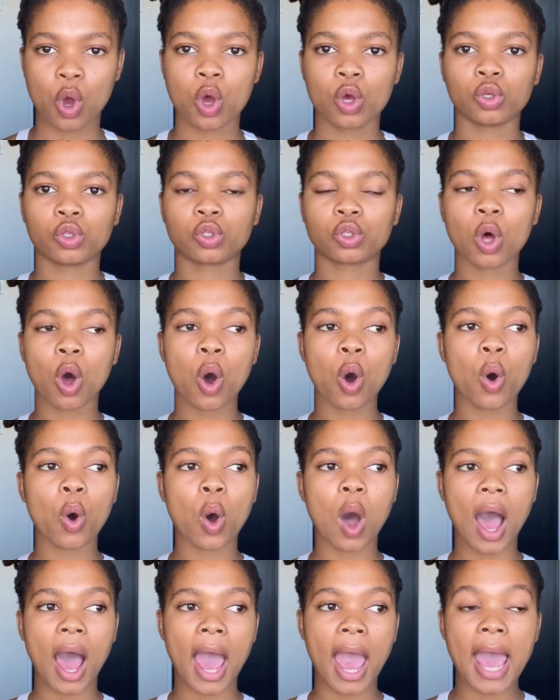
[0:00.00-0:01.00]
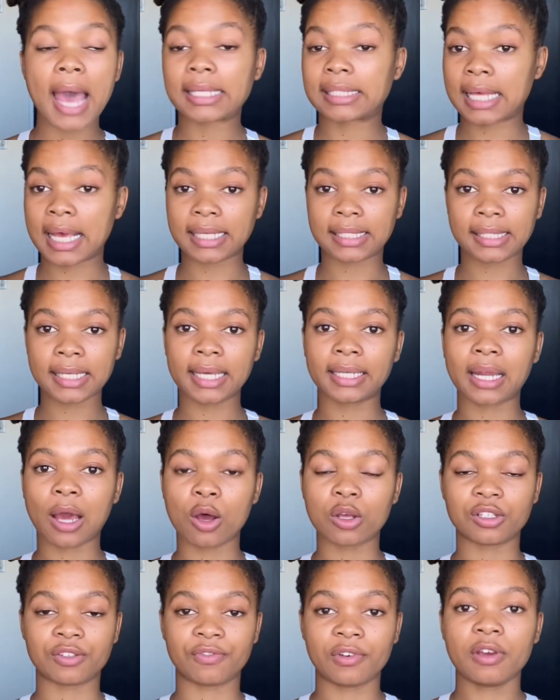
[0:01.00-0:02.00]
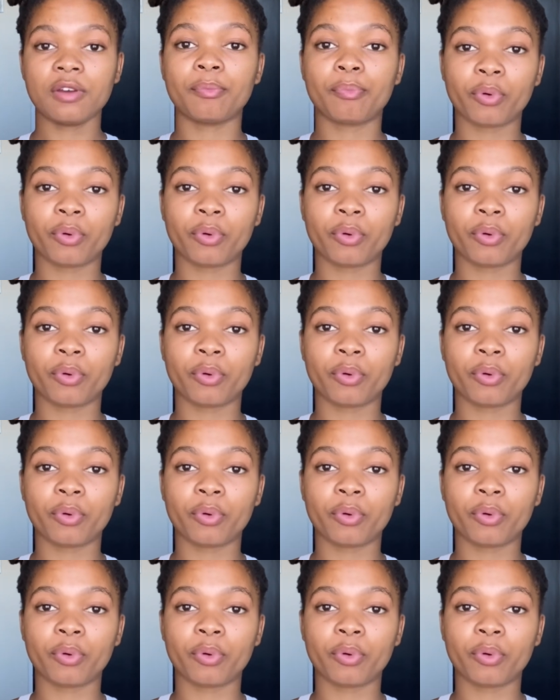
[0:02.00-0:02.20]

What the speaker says: So as I said, I was very